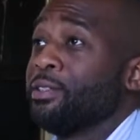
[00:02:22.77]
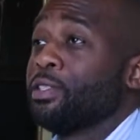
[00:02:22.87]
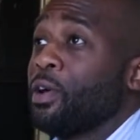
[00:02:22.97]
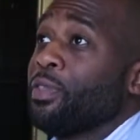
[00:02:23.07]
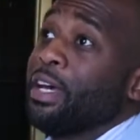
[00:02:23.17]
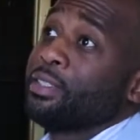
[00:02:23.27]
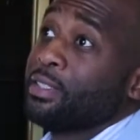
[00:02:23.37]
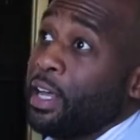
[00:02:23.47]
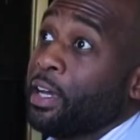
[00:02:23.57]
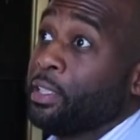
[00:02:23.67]
And so that's
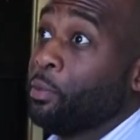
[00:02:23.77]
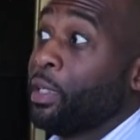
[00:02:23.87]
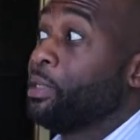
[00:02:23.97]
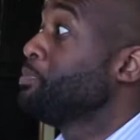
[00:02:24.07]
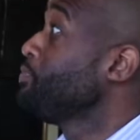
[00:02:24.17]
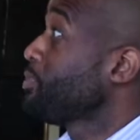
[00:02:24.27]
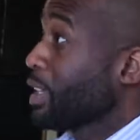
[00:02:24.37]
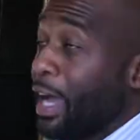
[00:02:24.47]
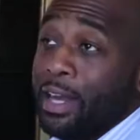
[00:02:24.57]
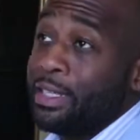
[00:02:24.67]
exactly what
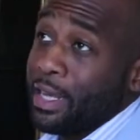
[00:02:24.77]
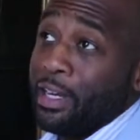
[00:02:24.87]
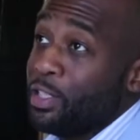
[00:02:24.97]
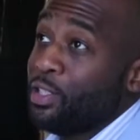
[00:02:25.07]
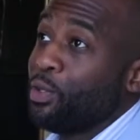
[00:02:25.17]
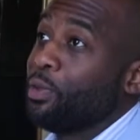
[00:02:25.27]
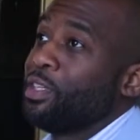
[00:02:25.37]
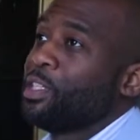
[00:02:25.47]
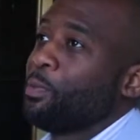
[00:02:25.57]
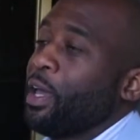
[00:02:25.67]
I decided to do with
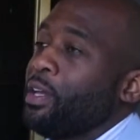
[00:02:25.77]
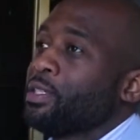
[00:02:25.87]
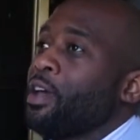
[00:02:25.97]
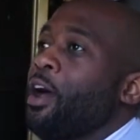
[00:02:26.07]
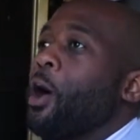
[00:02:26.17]
the space.